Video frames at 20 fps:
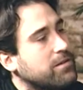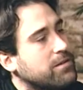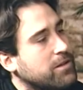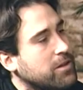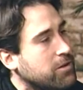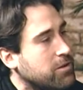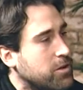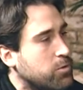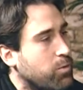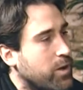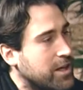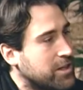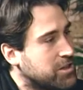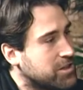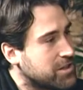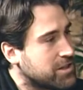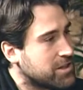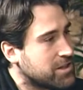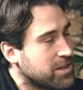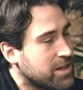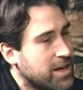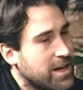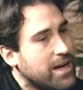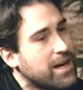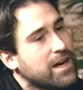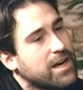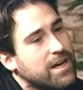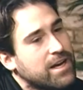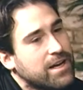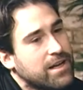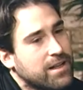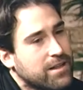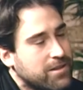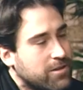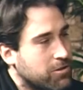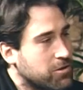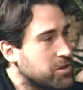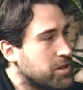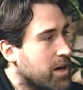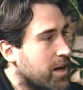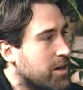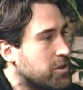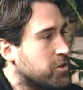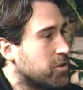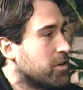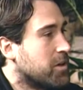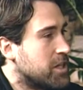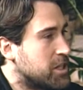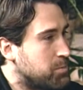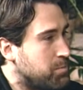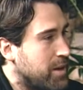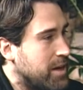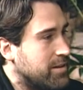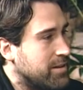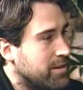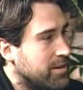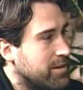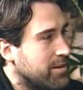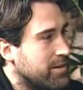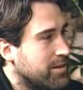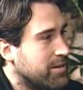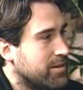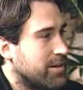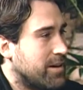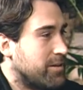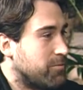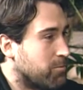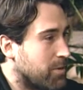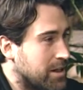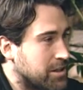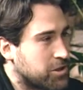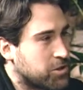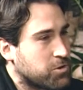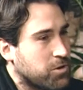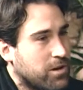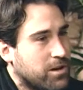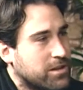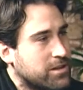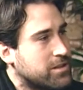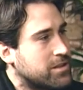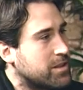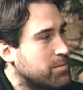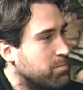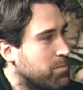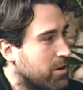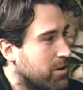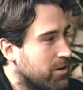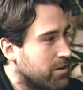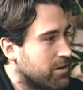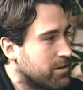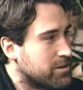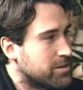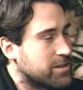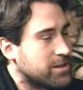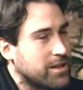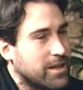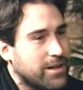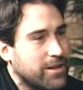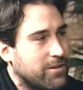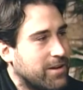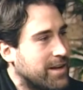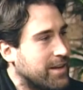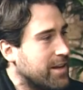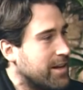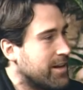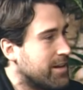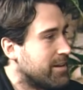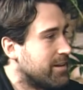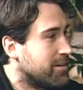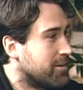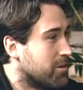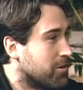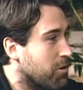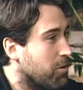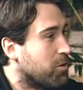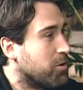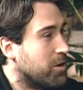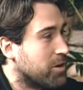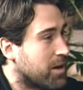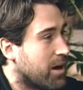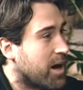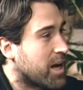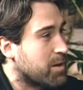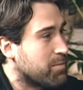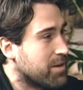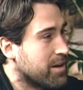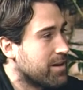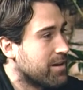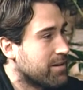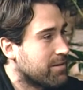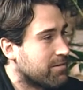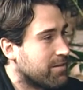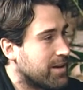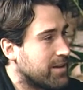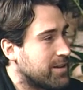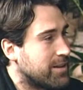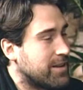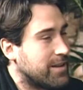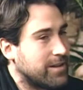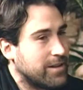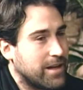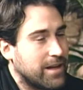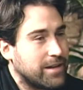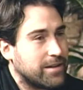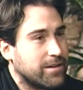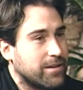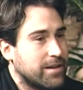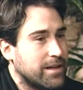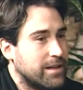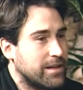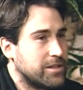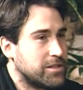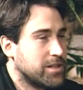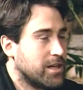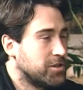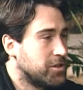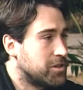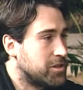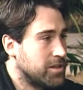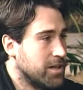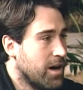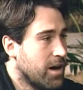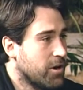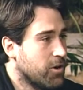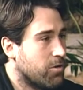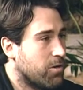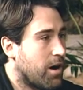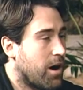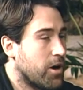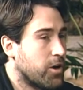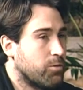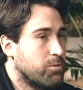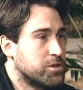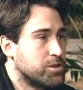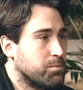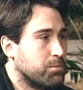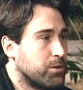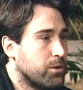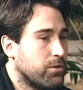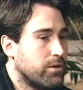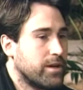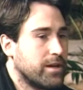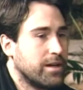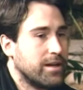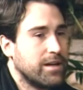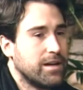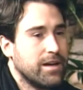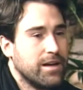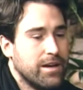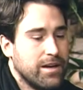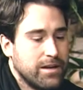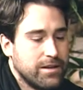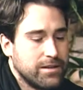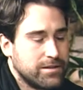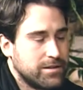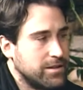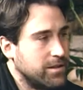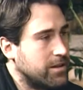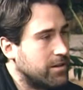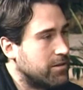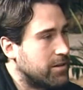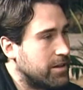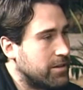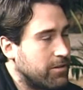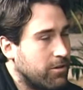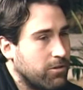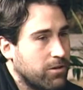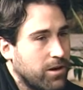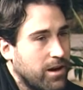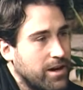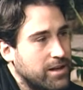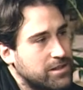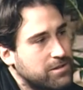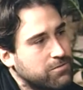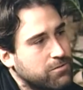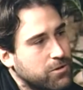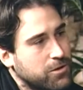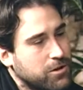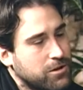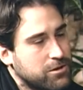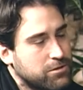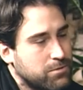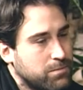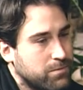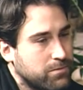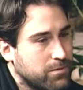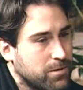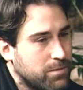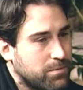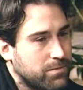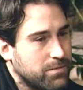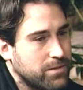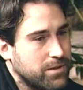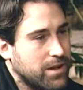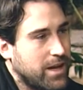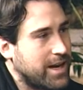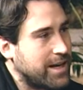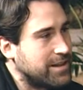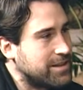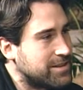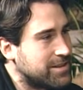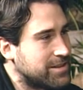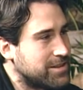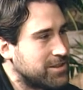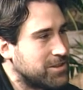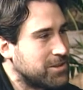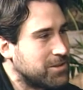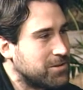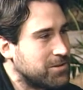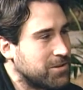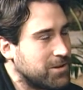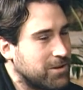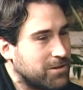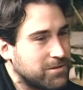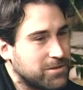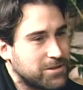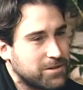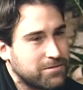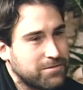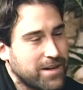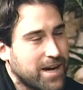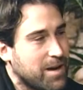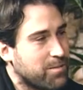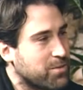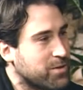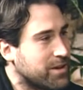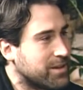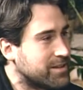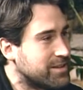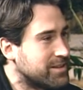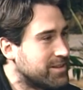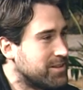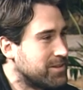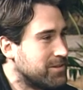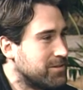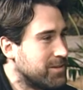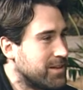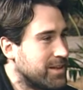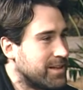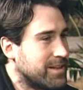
union wages, those guys are going to spend it at restaurants, at bars, on the local economy, right? And it's not just the auto. Auto was employing all kinds of workers from lights to to fabrics to